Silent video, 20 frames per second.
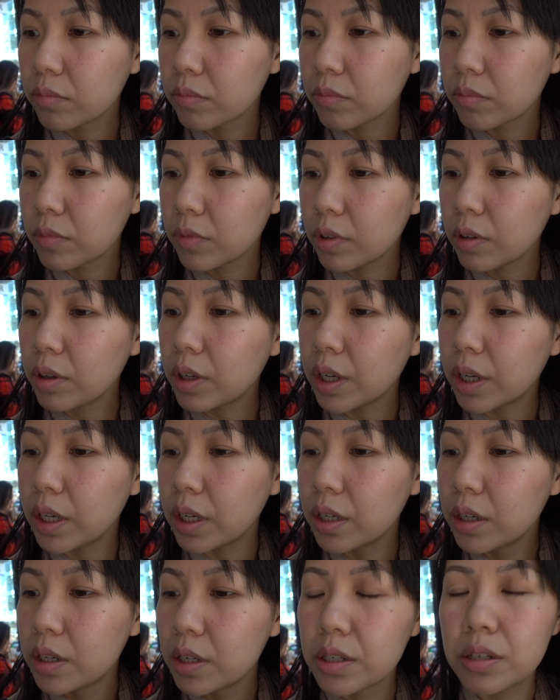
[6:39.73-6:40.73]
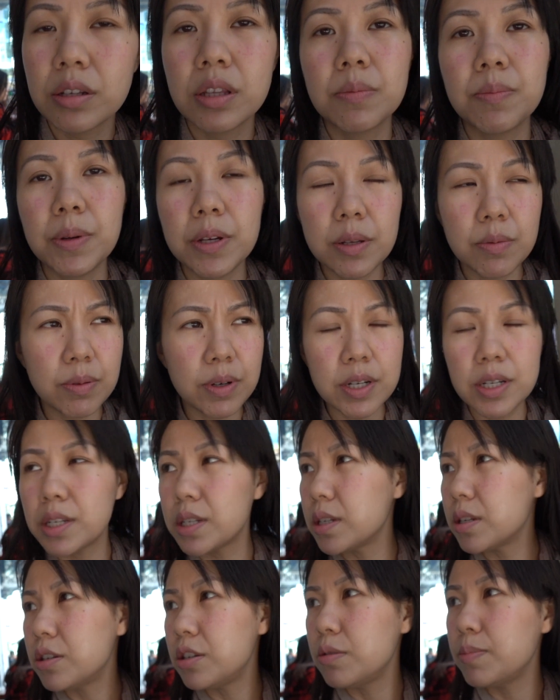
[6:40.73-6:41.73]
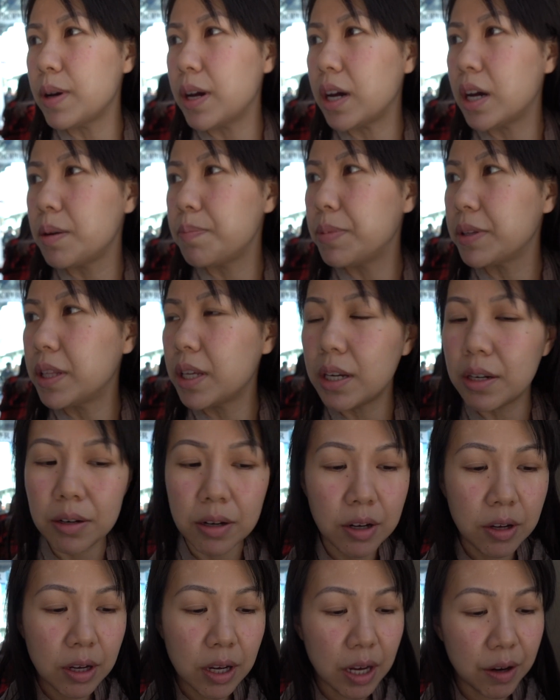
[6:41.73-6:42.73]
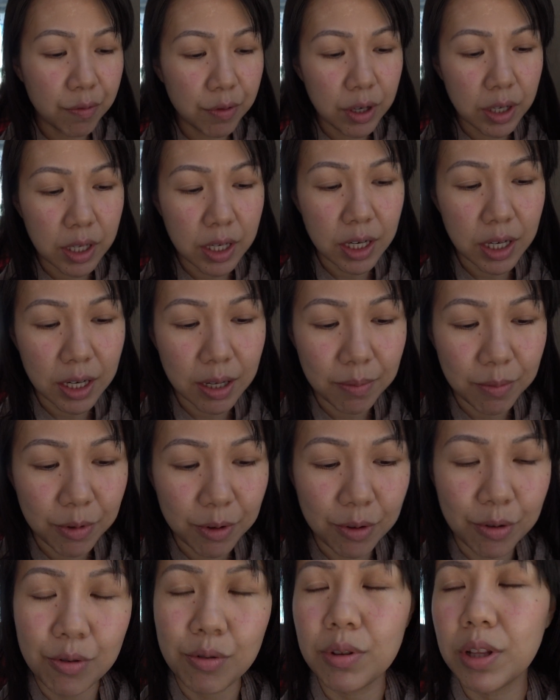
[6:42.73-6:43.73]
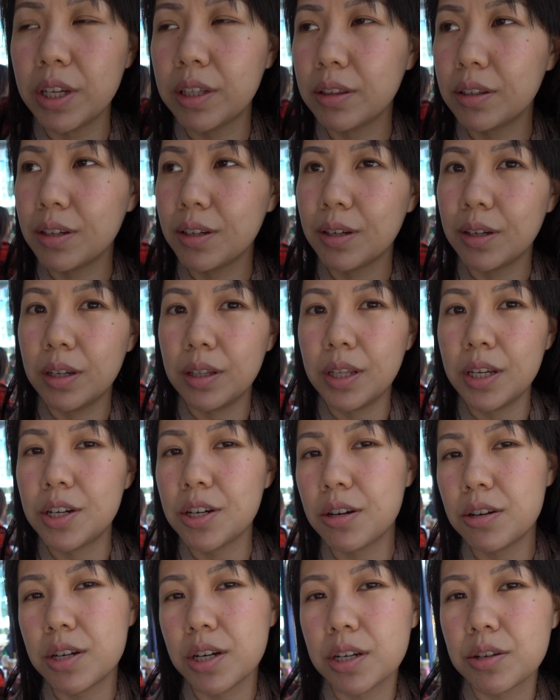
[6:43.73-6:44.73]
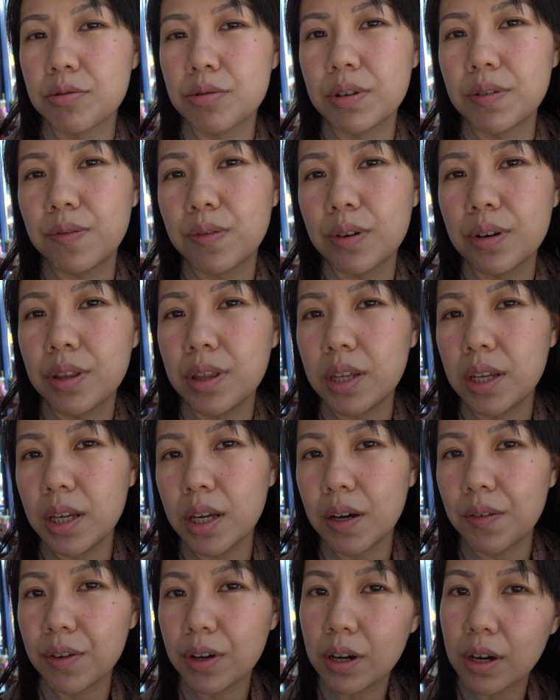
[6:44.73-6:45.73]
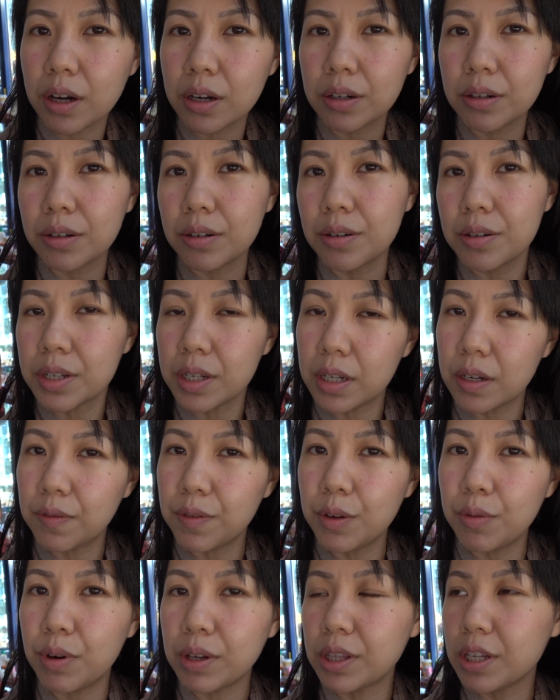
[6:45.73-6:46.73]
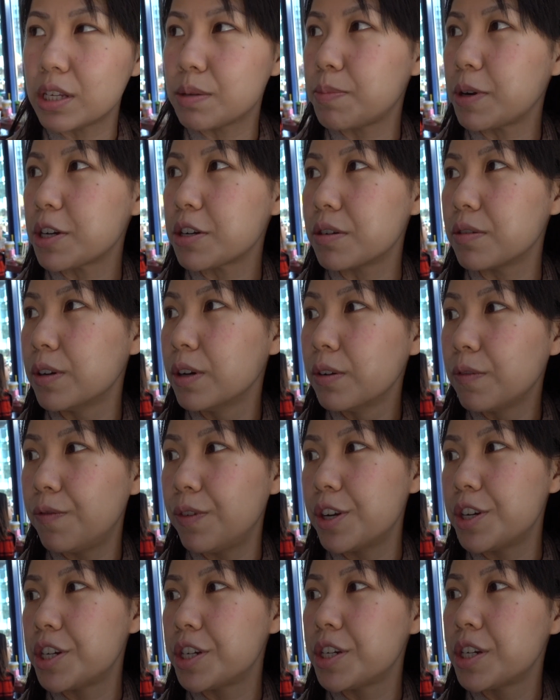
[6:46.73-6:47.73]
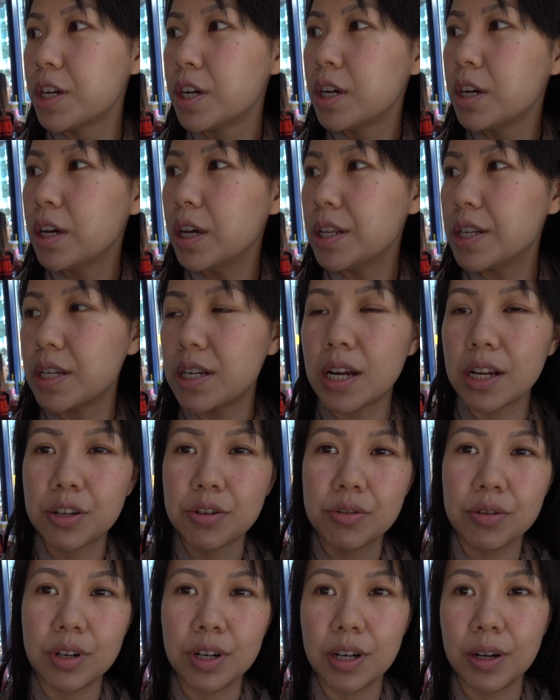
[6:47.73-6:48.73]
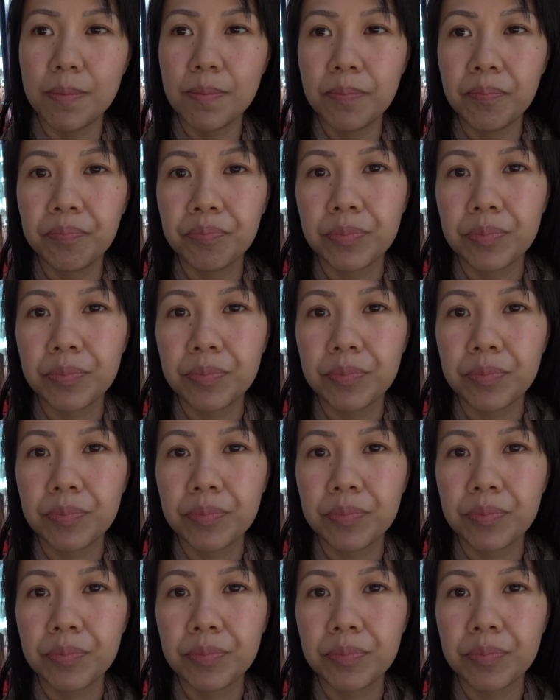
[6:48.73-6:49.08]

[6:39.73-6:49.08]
Okay, so the base price isn't too bad, but then every time you, they charge extra for the avocados, and if you want the special fish, it's an extra